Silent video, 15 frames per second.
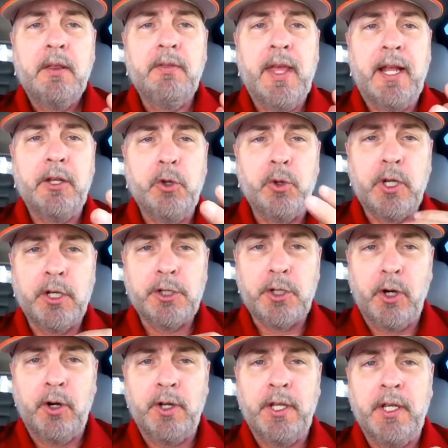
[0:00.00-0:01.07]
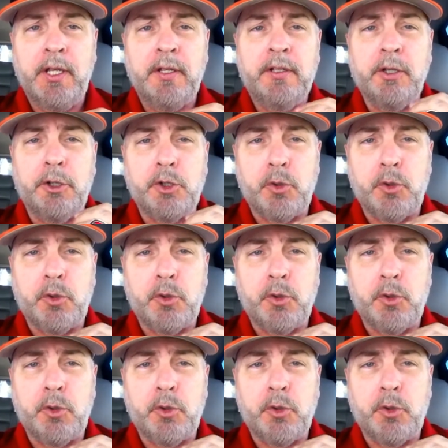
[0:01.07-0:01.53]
that you can turn into